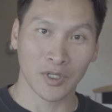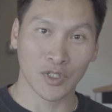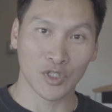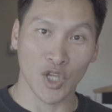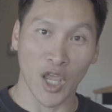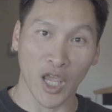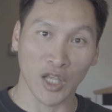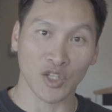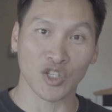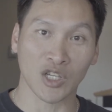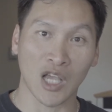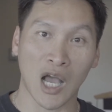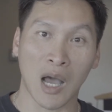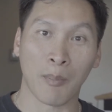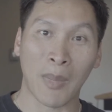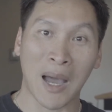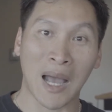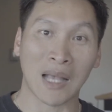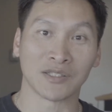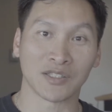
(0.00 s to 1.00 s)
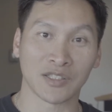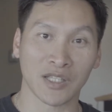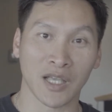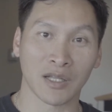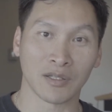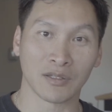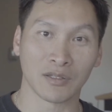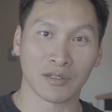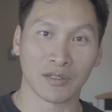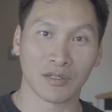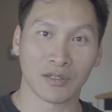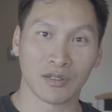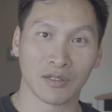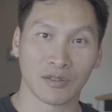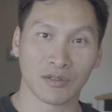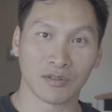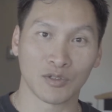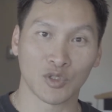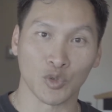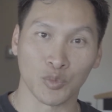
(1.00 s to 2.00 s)
changing our mindset
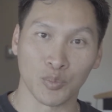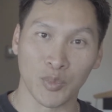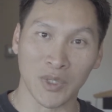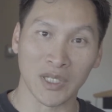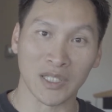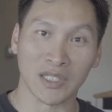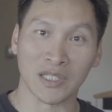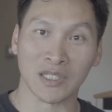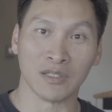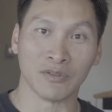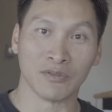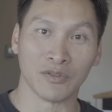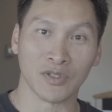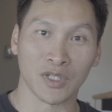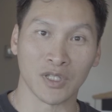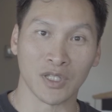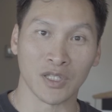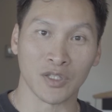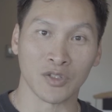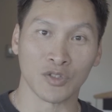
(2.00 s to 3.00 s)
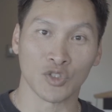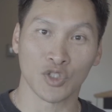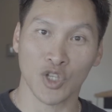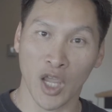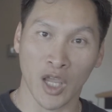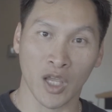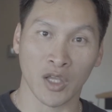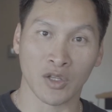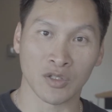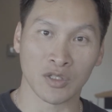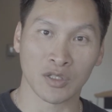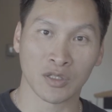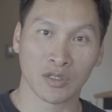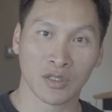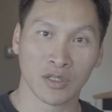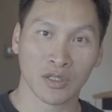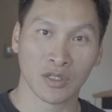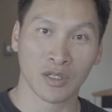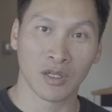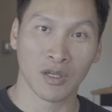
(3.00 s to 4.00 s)
to believe in change.
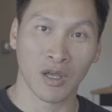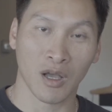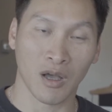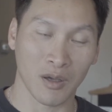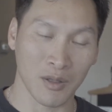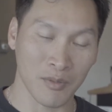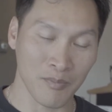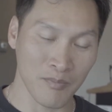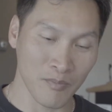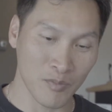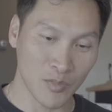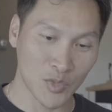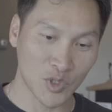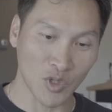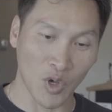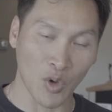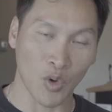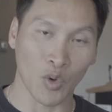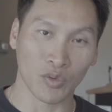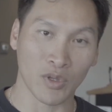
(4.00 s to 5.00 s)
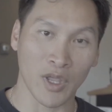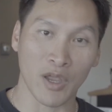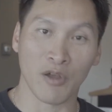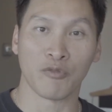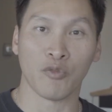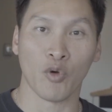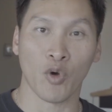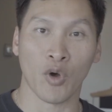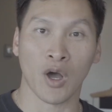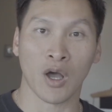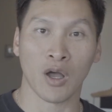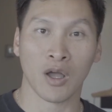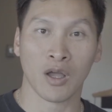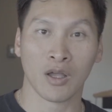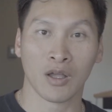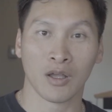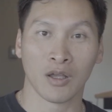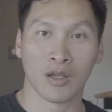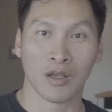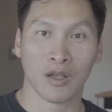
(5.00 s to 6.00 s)
So therefore,
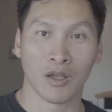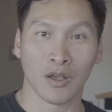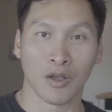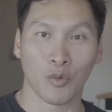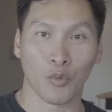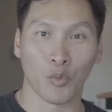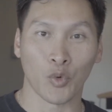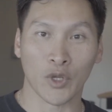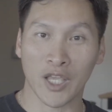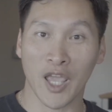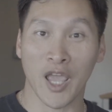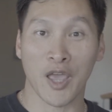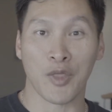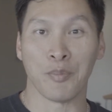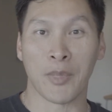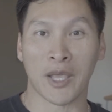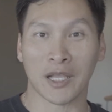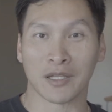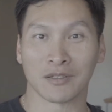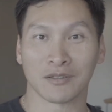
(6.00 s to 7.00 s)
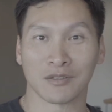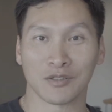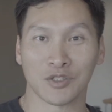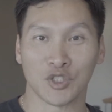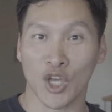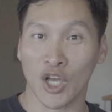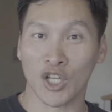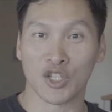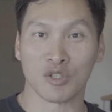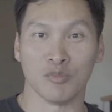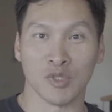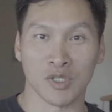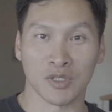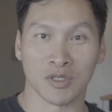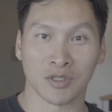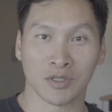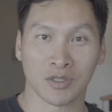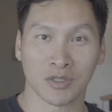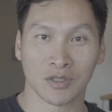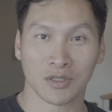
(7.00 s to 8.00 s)
we can make
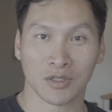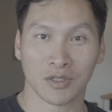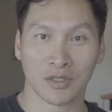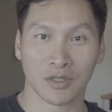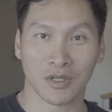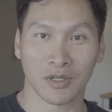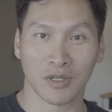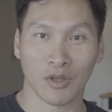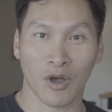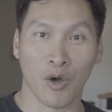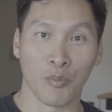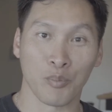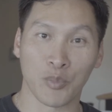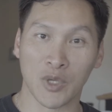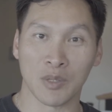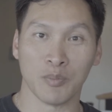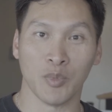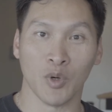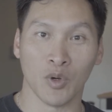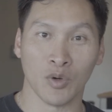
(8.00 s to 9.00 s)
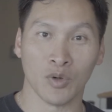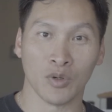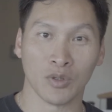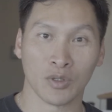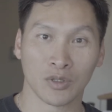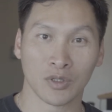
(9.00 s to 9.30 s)
judgments on people